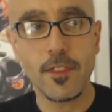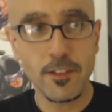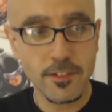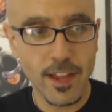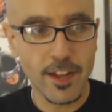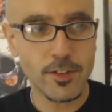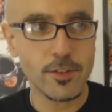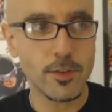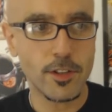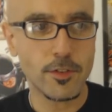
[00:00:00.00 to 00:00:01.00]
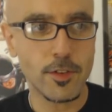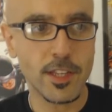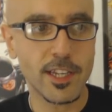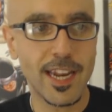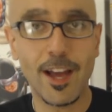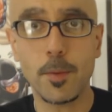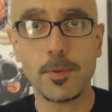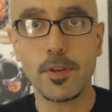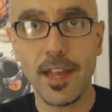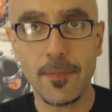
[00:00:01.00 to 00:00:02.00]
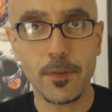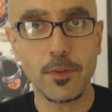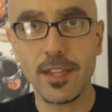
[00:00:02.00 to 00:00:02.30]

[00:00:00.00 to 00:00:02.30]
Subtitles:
this statue is only going to help you get through